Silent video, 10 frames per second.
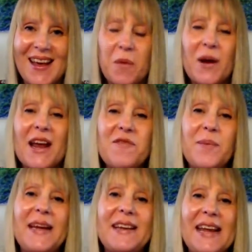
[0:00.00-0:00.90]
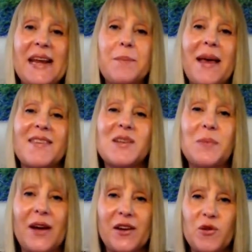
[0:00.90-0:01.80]
Well, I've been in
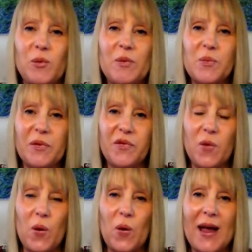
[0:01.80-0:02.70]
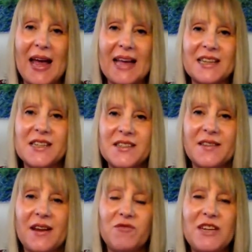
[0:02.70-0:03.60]
mastermind groups before, and
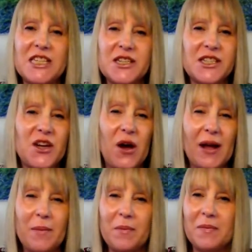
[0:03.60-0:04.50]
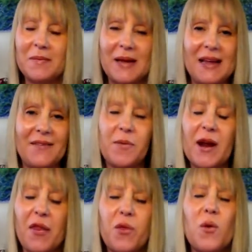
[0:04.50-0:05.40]
there reached a time where
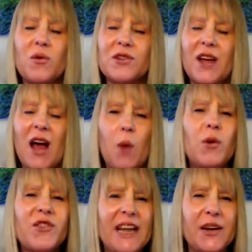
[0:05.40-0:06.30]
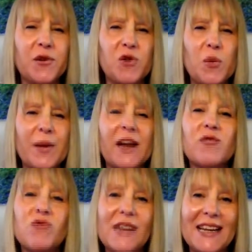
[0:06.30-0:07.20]
I thought I wasn't in a group, and I'd
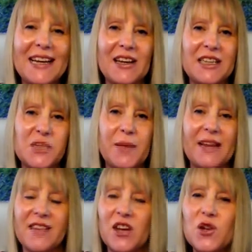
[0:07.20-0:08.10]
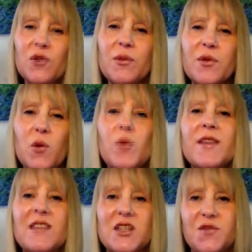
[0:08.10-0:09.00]
really like to be, because I knew there was
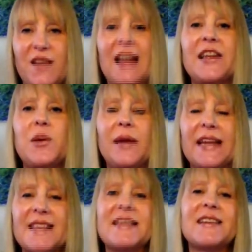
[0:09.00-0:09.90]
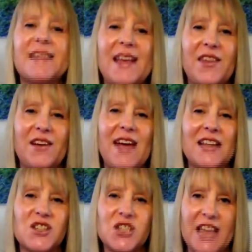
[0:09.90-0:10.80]
always such value in getting together
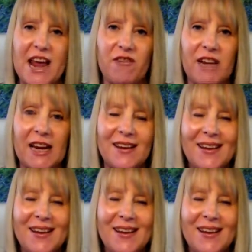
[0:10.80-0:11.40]
and sharing.